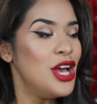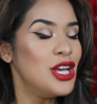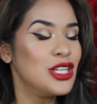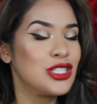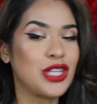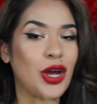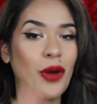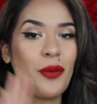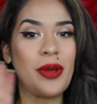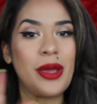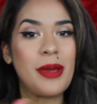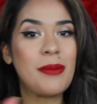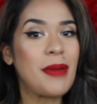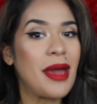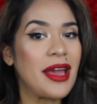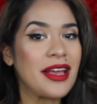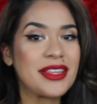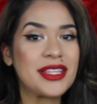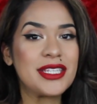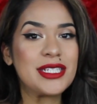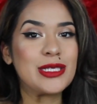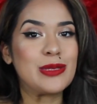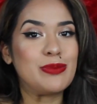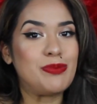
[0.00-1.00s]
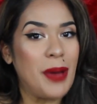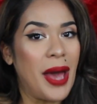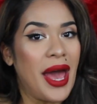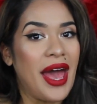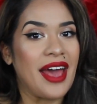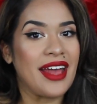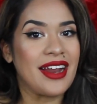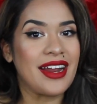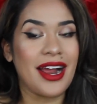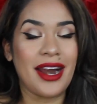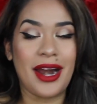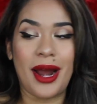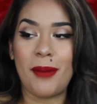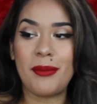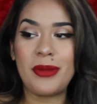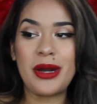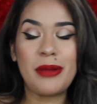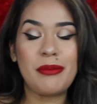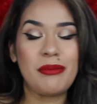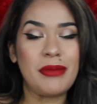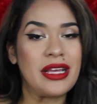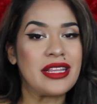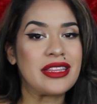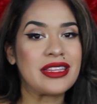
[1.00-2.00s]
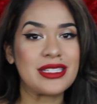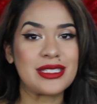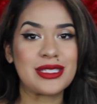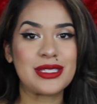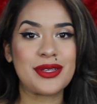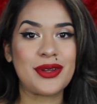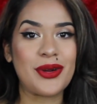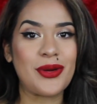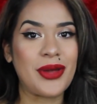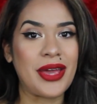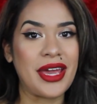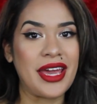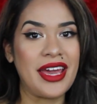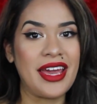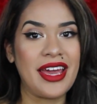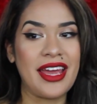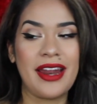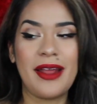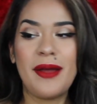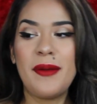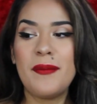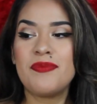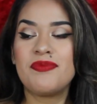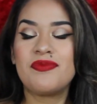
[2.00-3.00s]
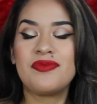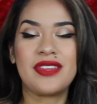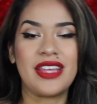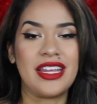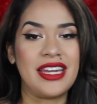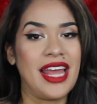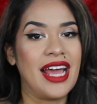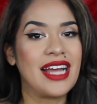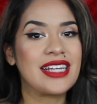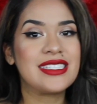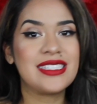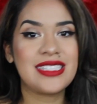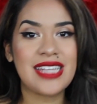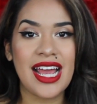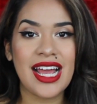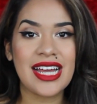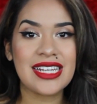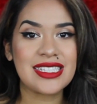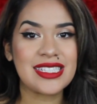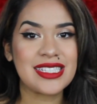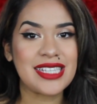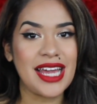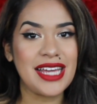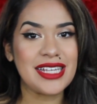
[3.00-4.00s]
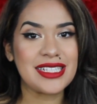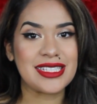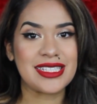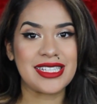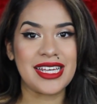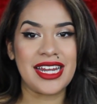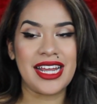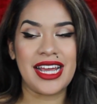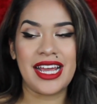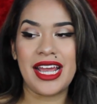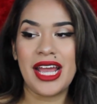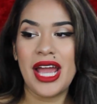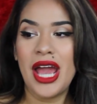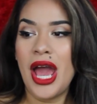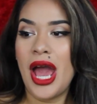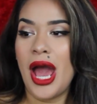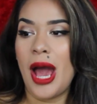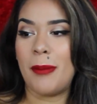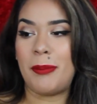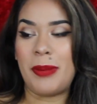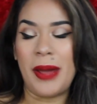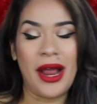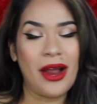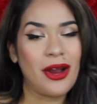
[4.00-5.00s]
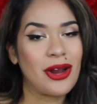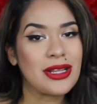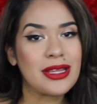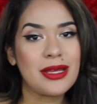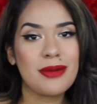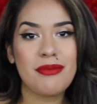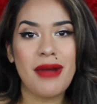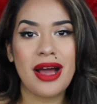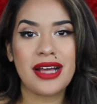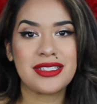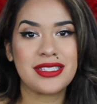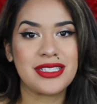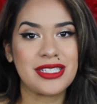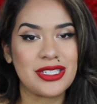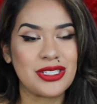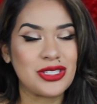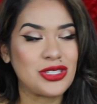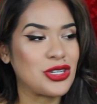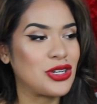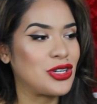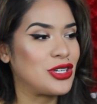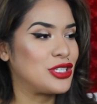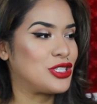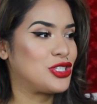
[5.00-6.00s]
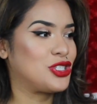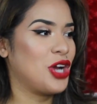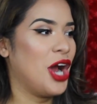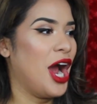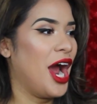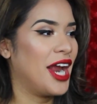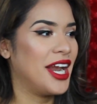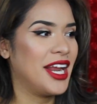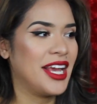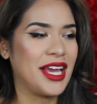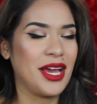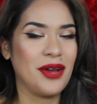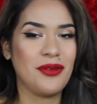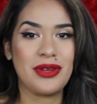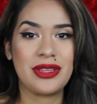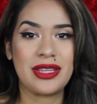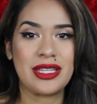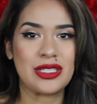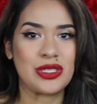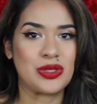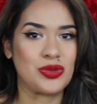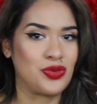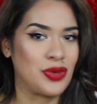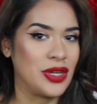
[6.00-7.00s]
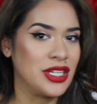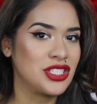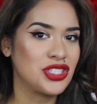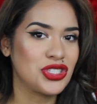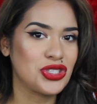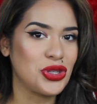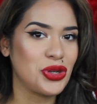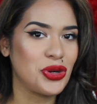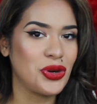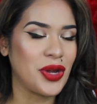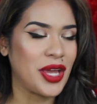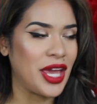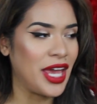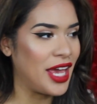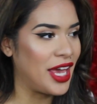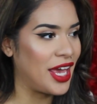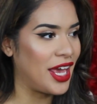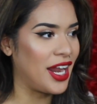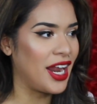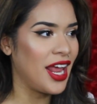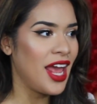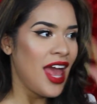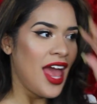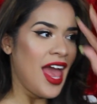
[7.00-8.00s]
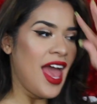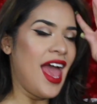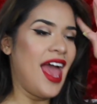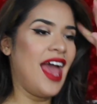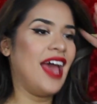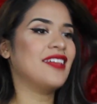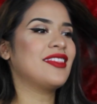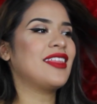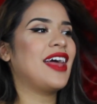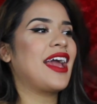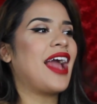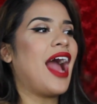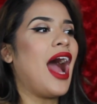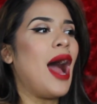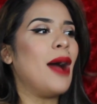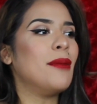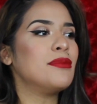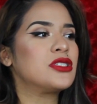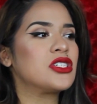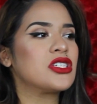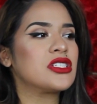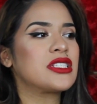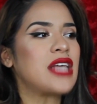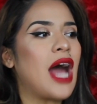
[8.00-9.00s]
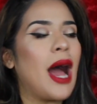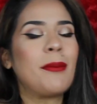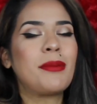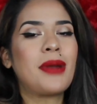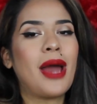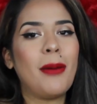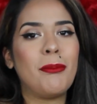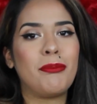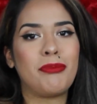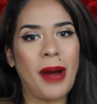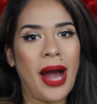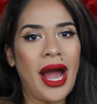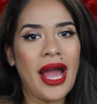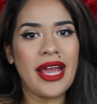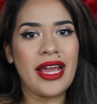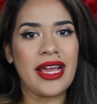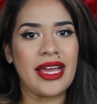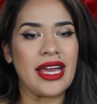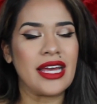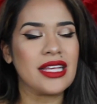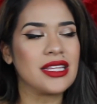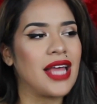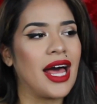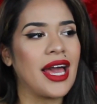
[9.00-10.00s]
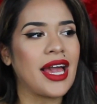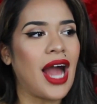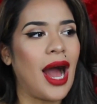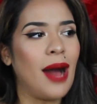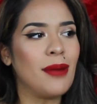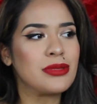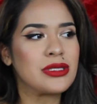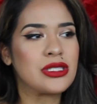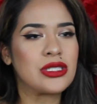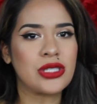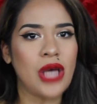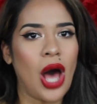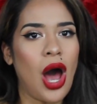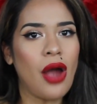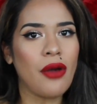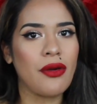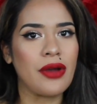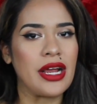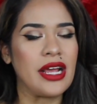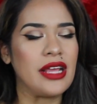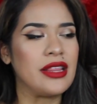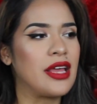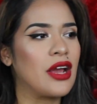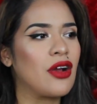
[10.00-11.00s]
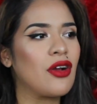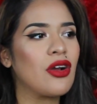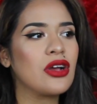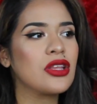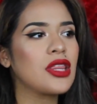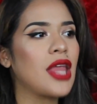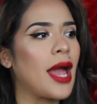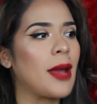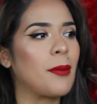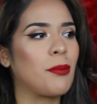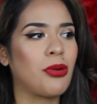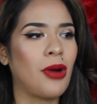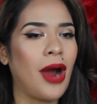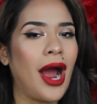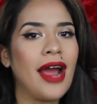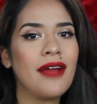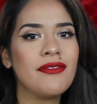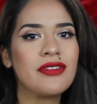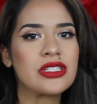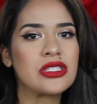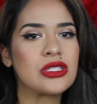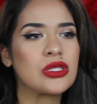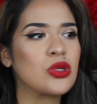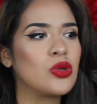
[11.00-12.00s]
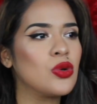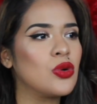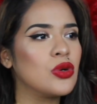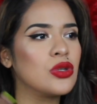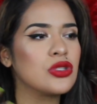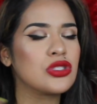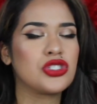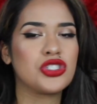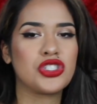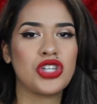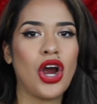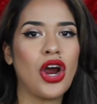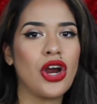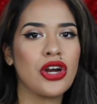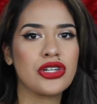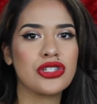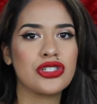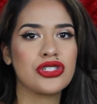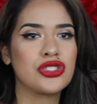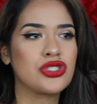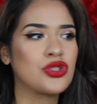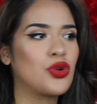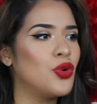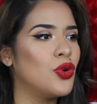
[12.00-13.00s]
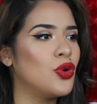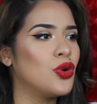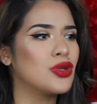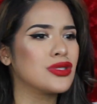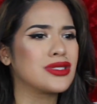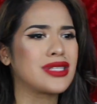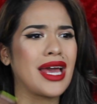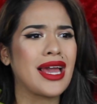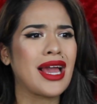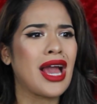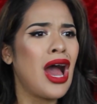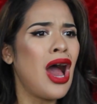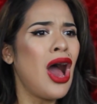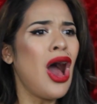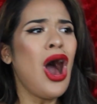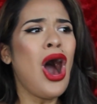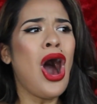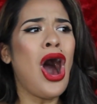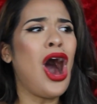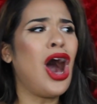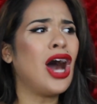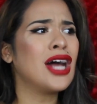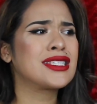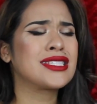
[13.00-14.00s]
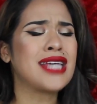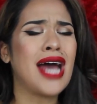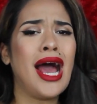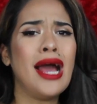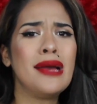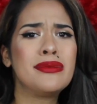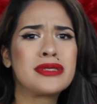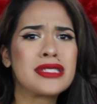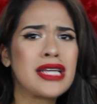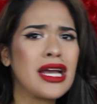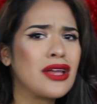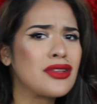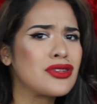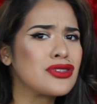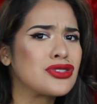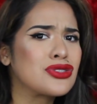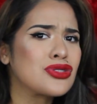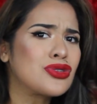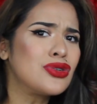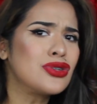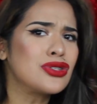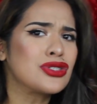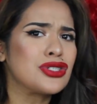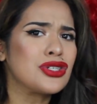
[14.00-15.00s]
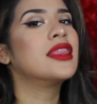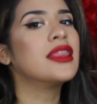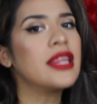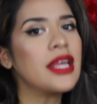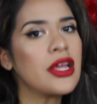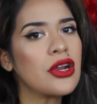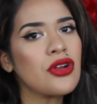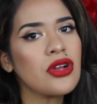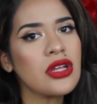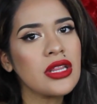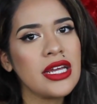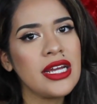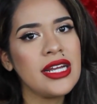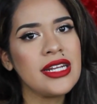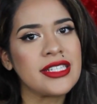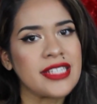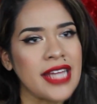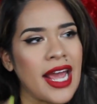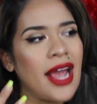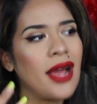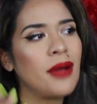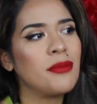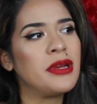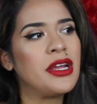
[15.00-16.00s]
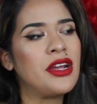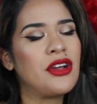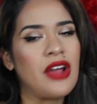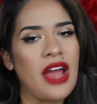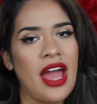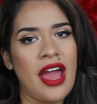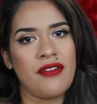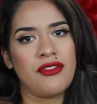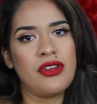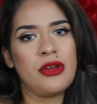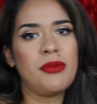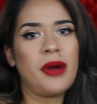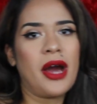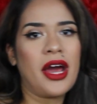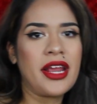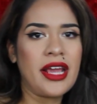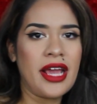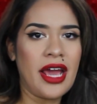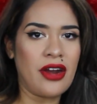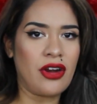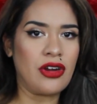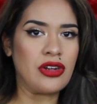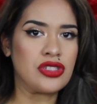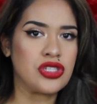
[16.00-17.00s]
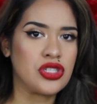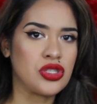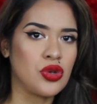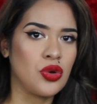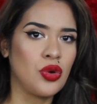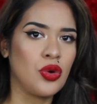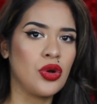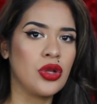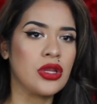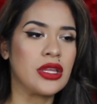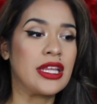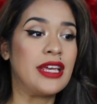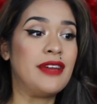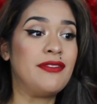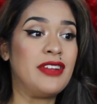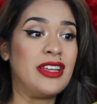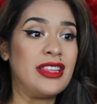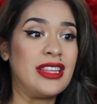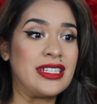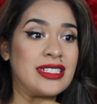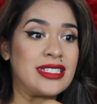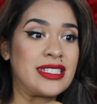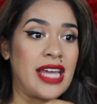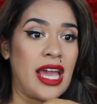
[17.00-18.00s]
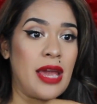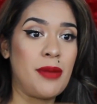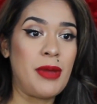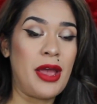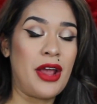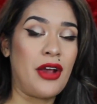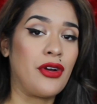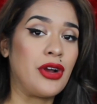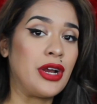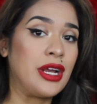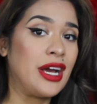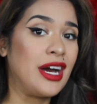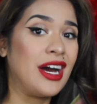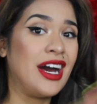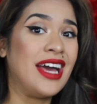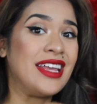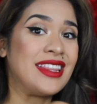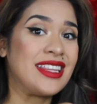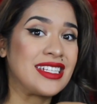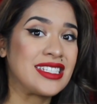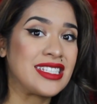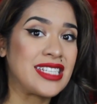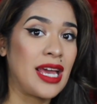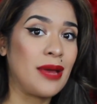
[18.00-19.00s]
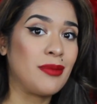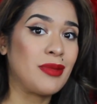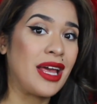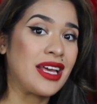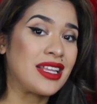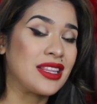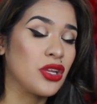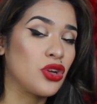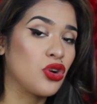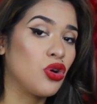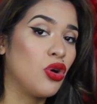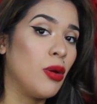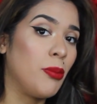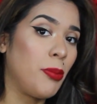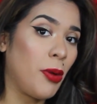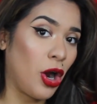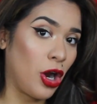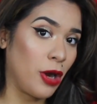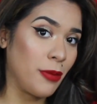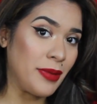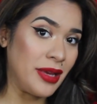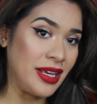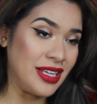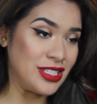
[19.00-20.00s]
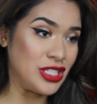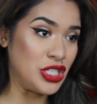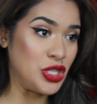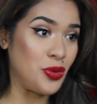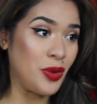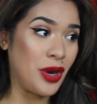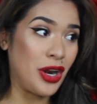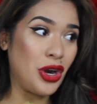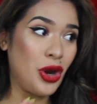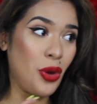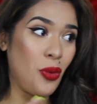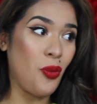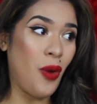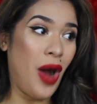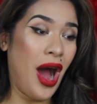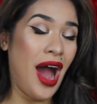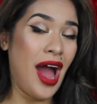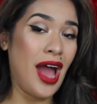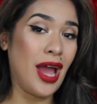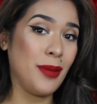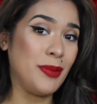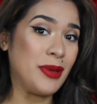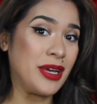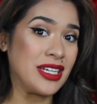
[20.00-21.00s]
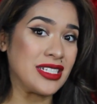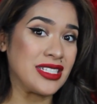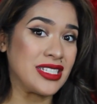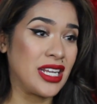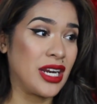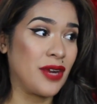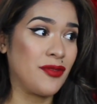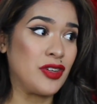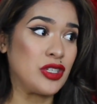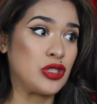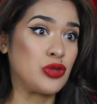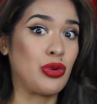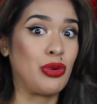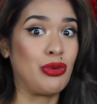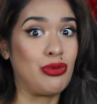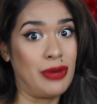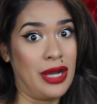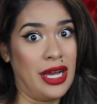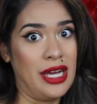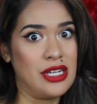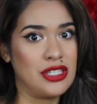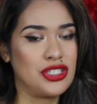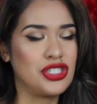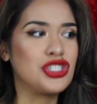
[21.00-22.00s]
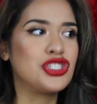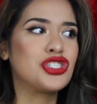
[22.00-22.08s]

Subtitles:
So we make this bet, and I'm going to meet this little kid the next day at Skate City. Apparently my sister is trying to get with this rich little kid, and like, I'm not buying it. Like, I'm sorry. There are like private schools, charter schools, like all types of other schools. Literally damn near everybody at our school lived in the same area and the same like little apartments. You want to know why? Because none of us were rich.